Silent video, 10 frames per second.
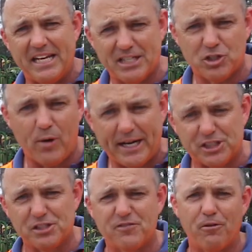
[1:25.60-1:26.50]

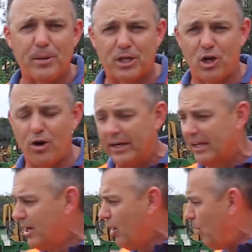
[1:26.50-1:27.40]
interactions from occurring.
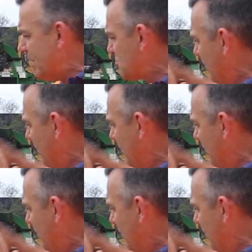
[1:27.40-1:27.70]
Once